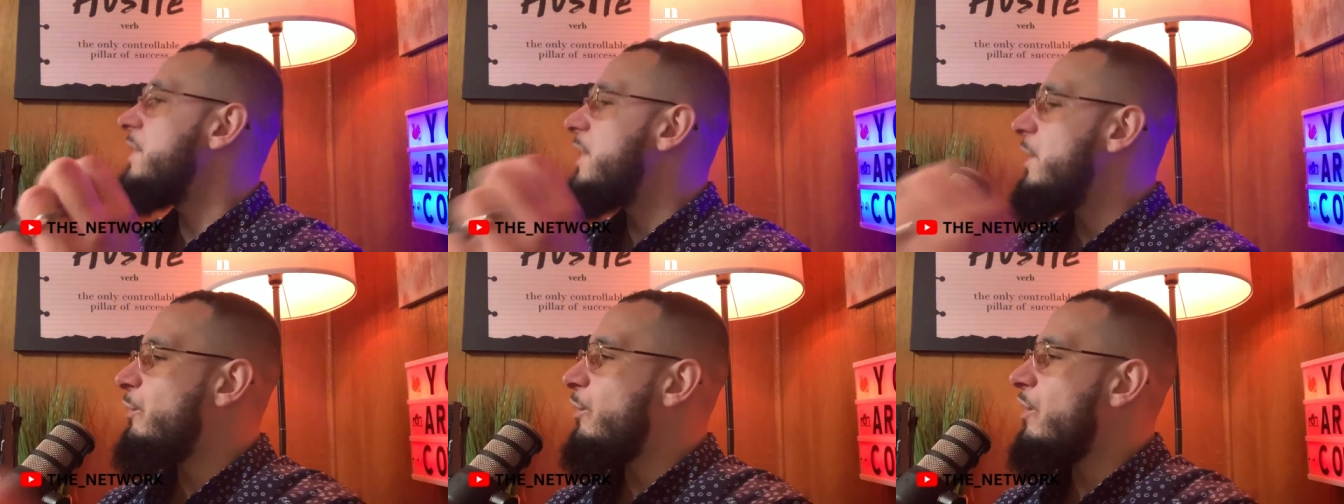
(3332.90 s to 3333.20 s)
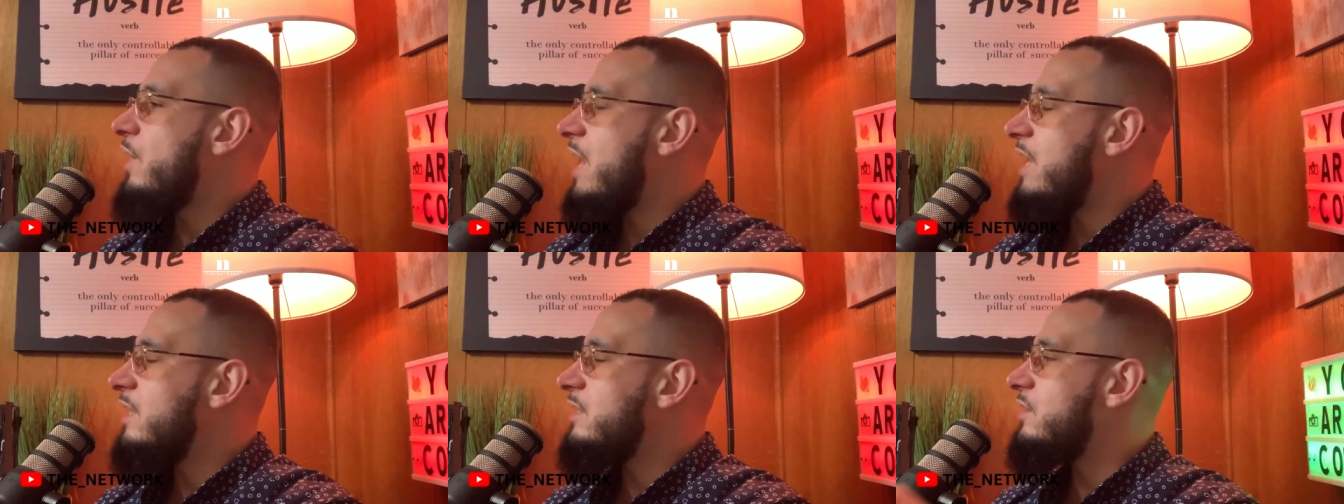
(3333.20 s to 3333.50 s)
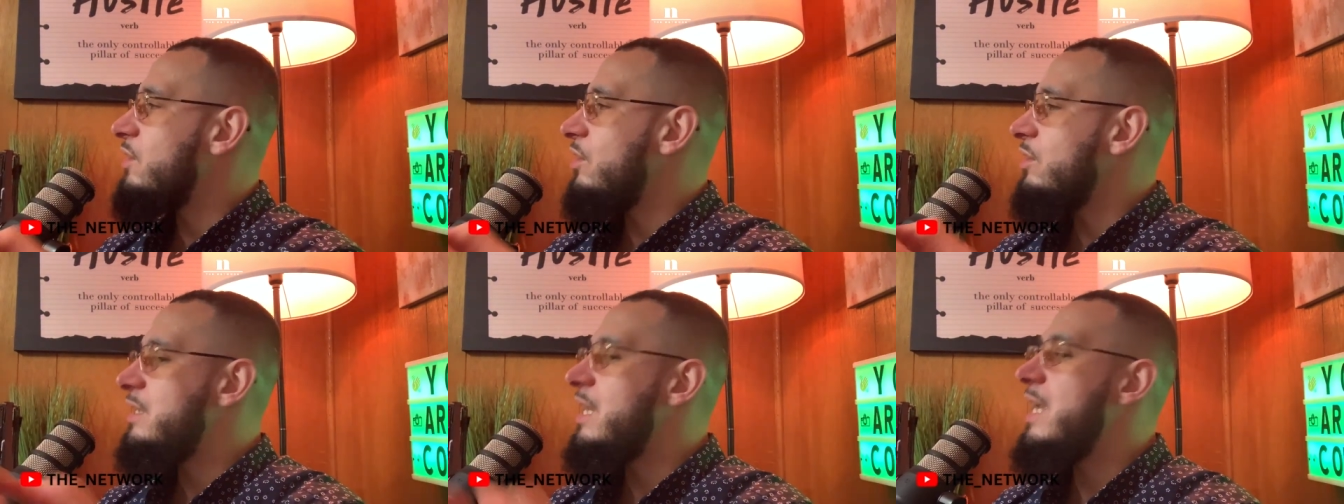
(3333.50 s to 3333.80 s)
people got to
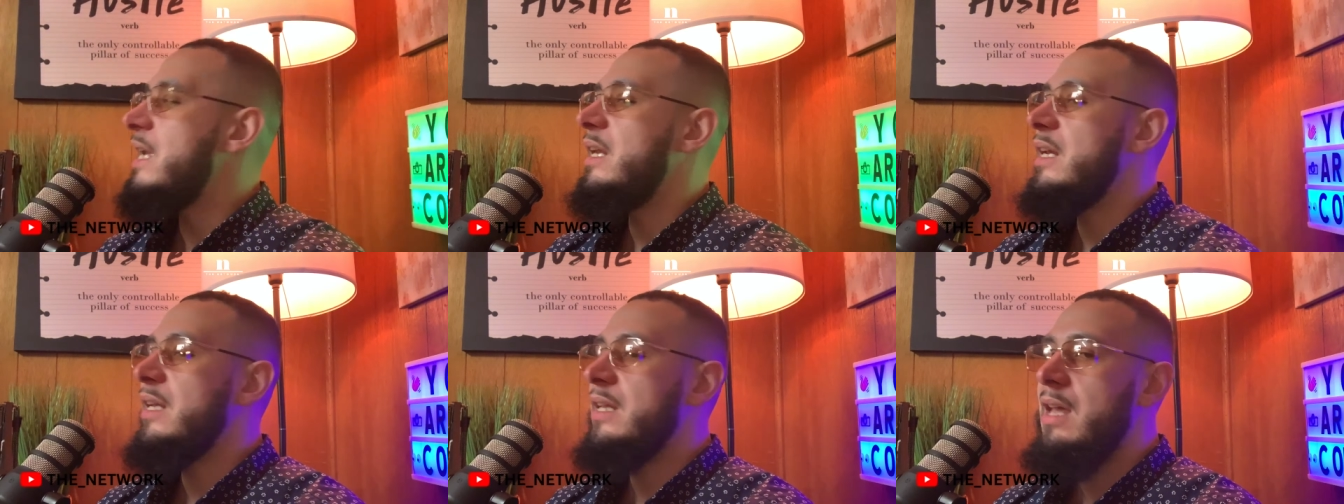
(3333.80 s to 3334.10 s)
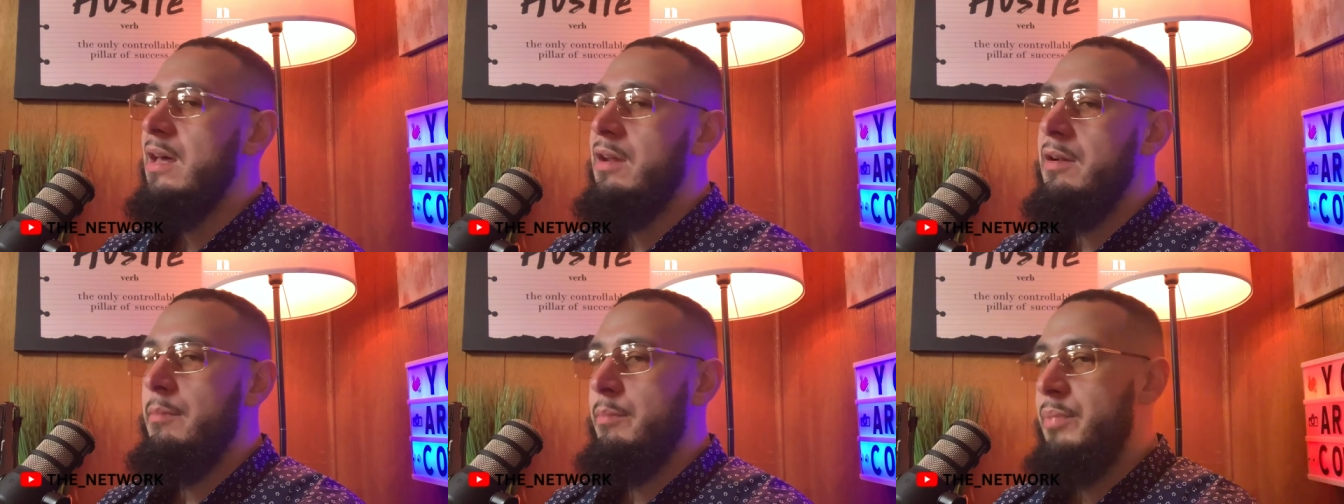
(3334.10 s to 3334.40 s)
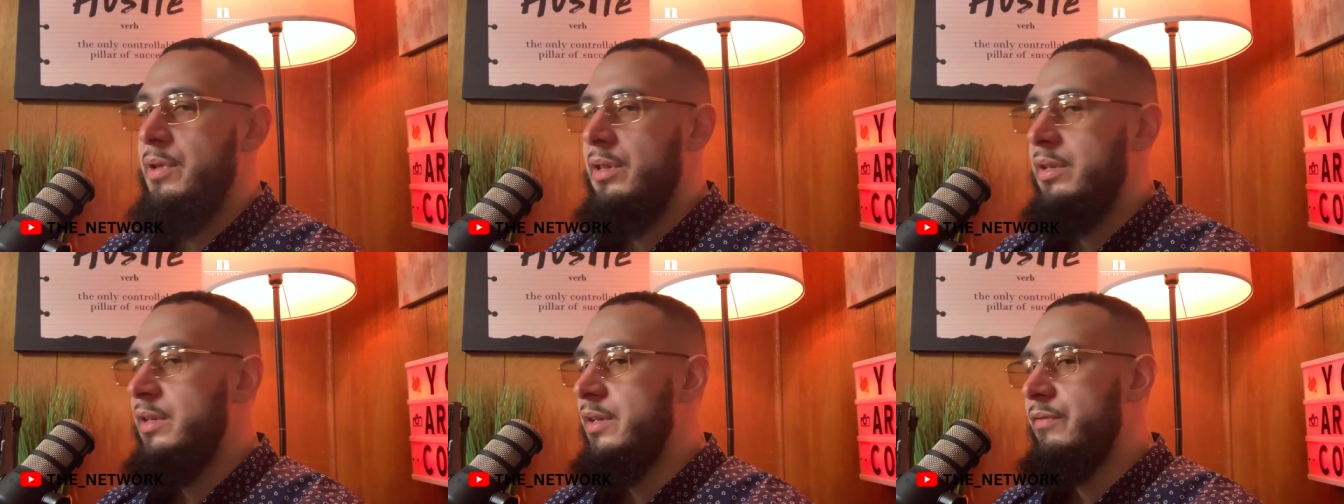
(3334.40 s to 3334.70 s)
start taking
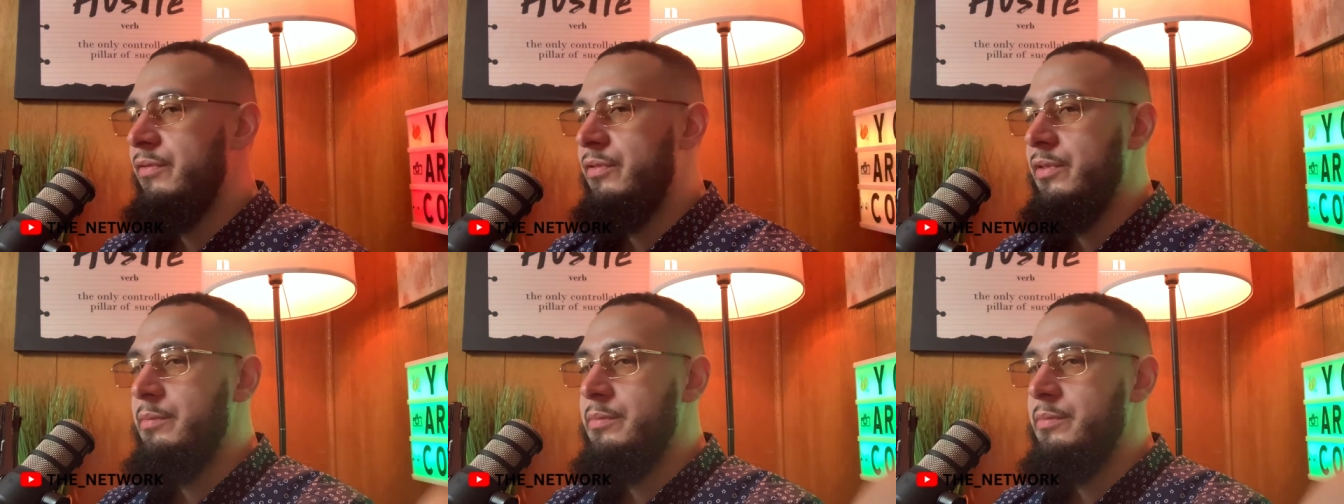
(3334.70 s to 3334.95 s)
accountability for